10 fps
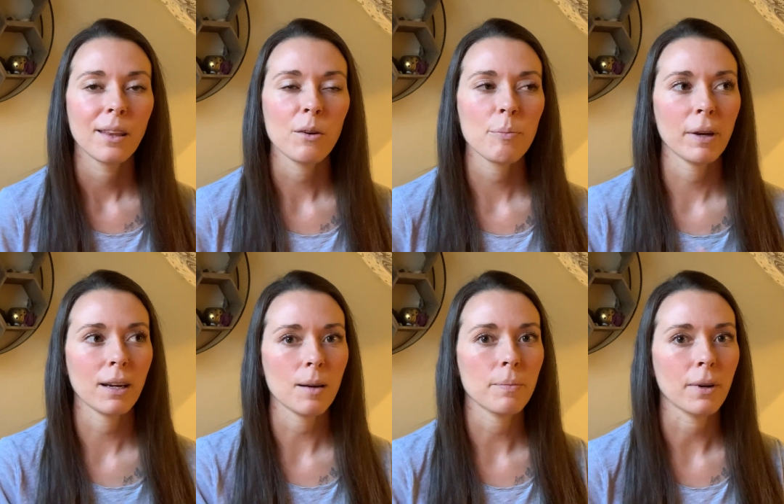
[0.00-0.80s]
We
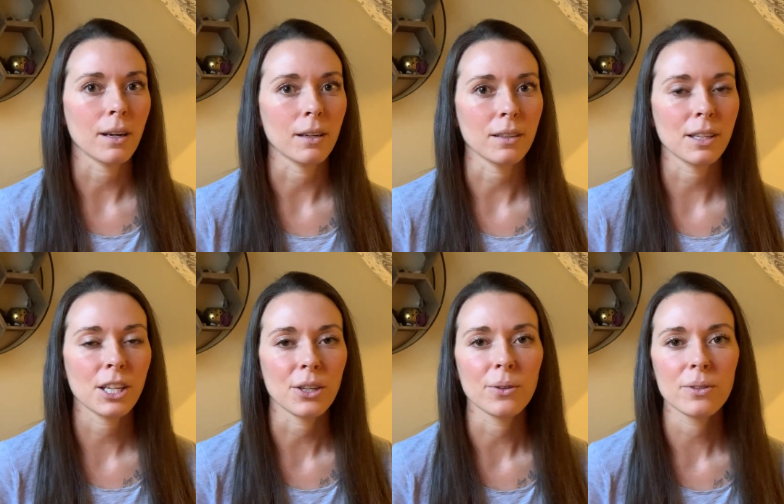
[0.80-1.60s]
pick up on
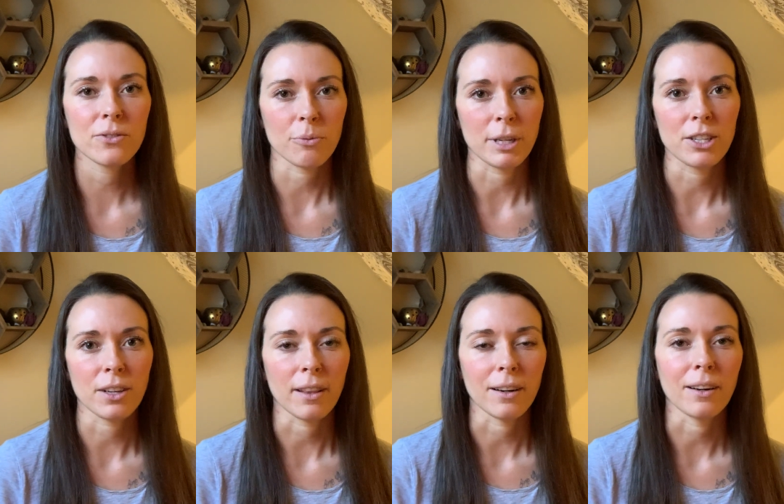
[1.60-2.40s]
cues from each
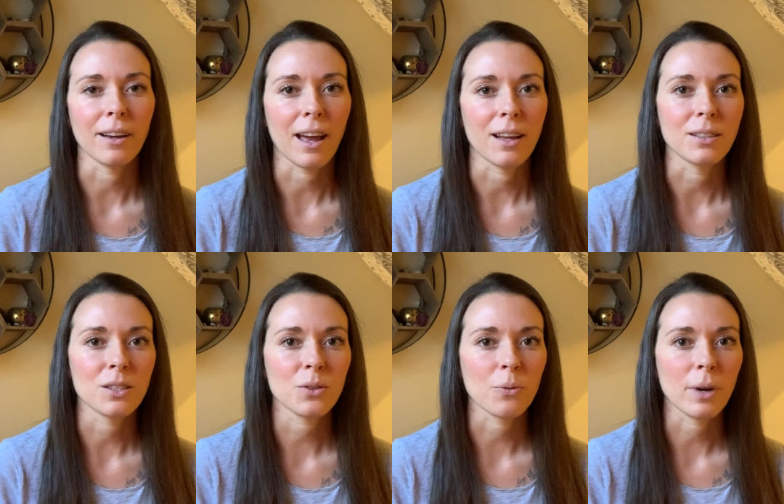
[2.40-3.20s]
other,
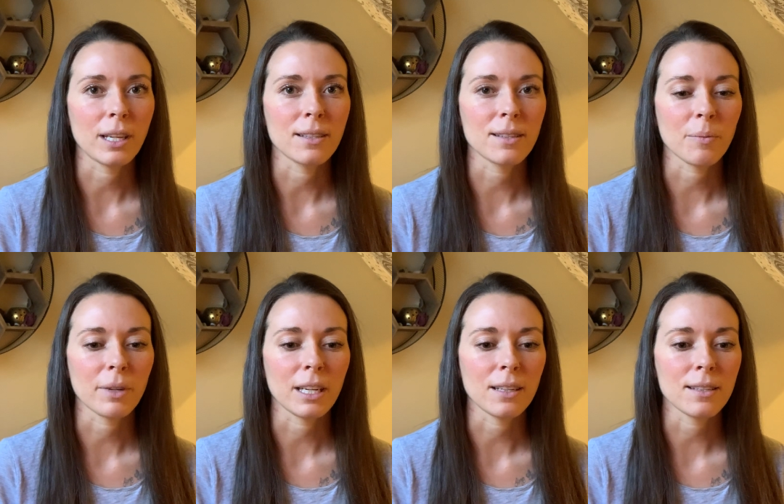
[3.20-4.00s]
and when
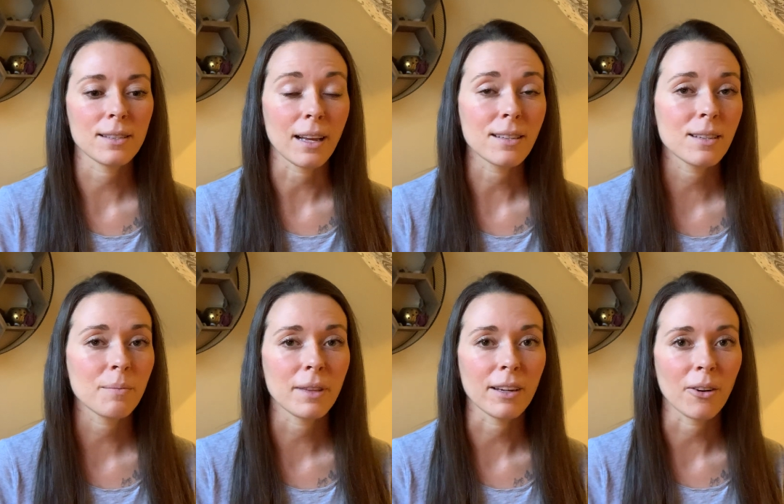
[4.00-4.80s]
somebody says
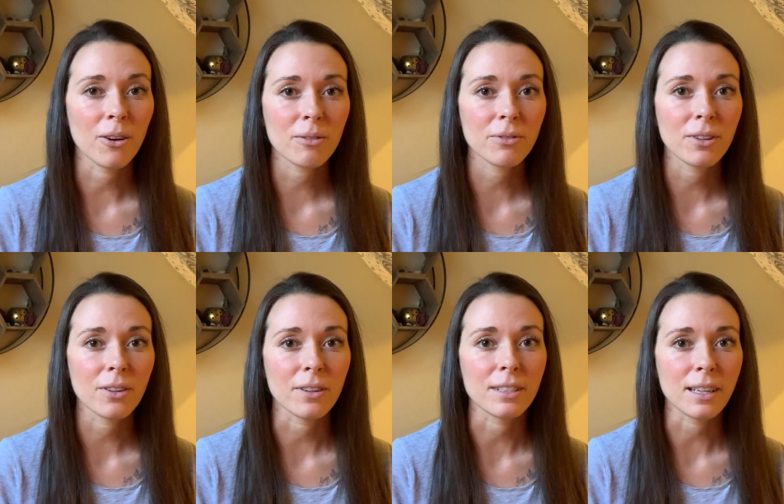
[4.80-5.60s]
something hurtful
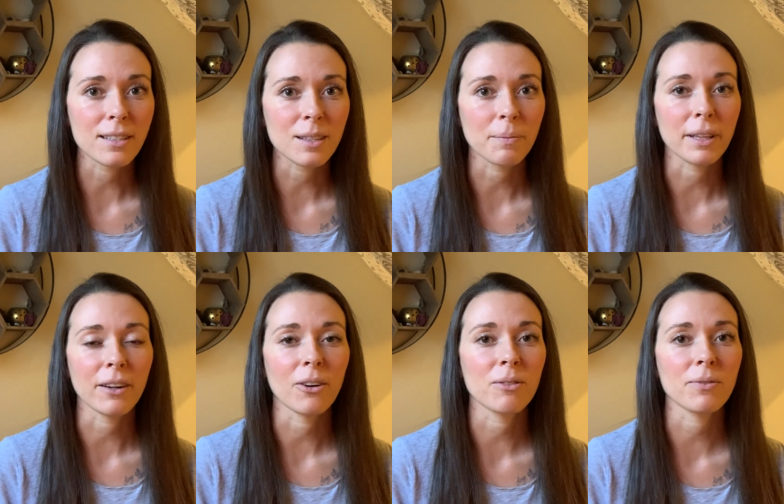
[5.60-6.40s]
or does something
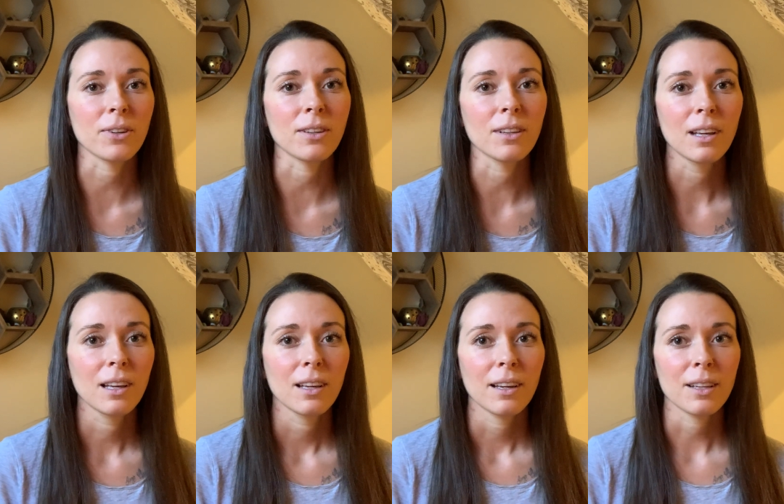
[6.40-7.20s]
hurtful,
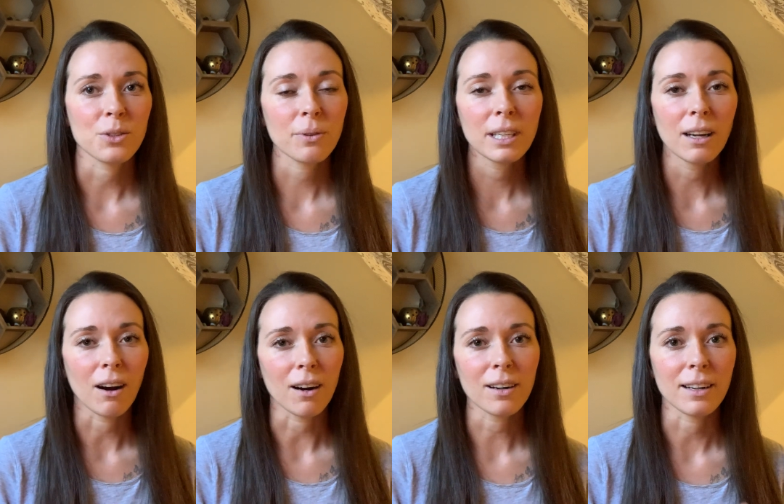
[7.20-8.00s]
it's really
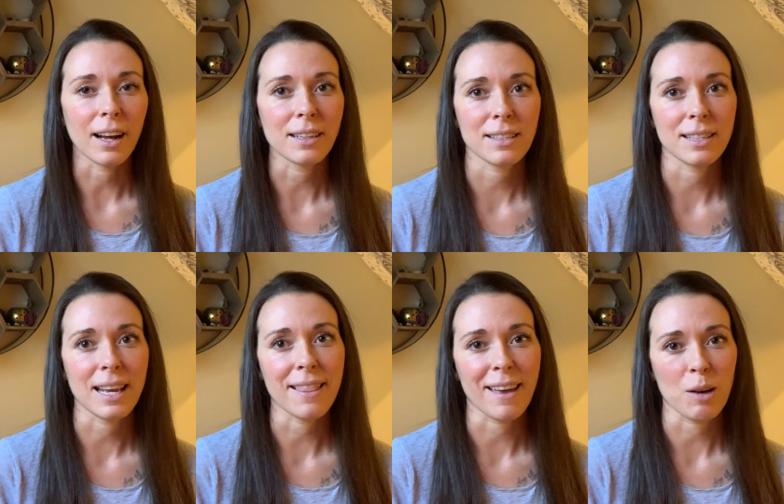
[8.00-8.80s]
hard not to
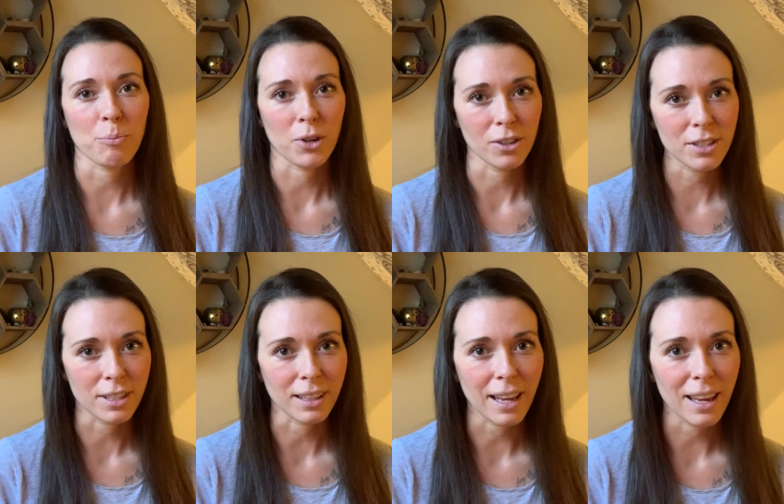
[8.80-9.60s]
take that
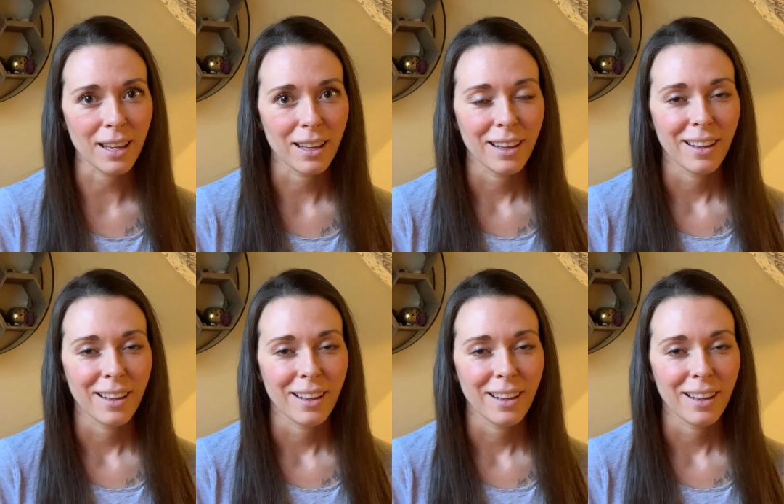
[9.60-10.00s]
personally.